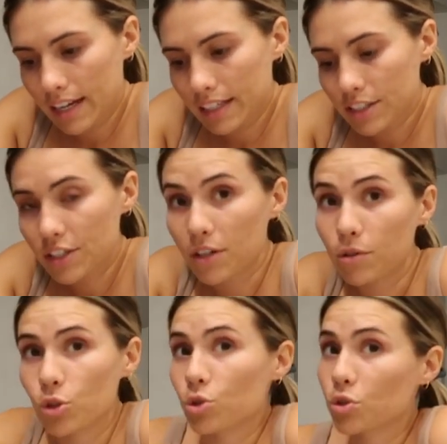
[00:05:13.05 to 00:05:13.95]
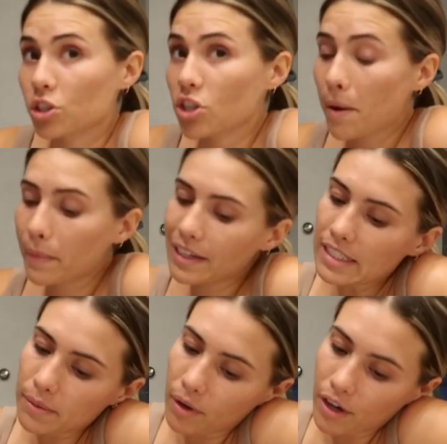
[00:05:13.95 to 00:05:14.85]
I need to go grocery
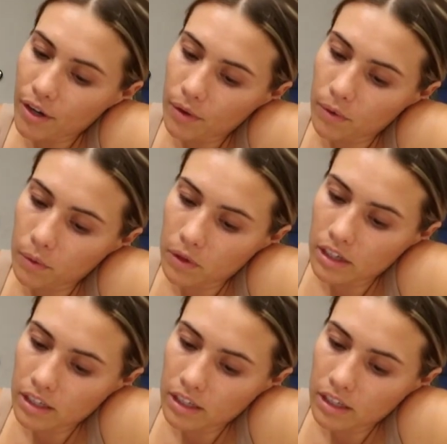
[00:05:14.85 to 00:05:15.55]
shopping tomorrow.